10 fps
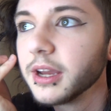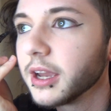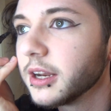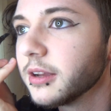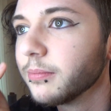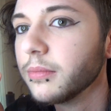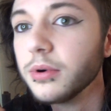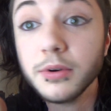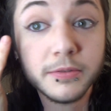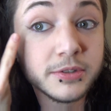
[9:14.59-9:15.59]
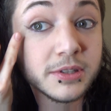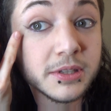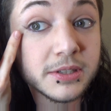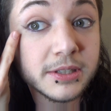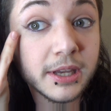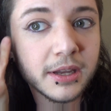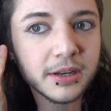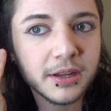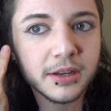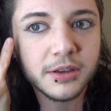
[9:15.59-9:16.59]
and it moves the
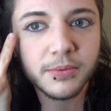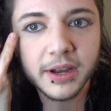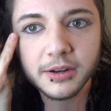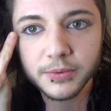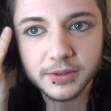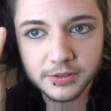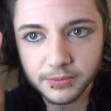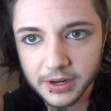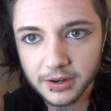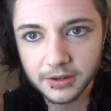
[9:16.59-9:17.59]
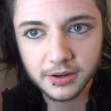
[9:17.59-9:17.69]
skin, and you wind up with this weird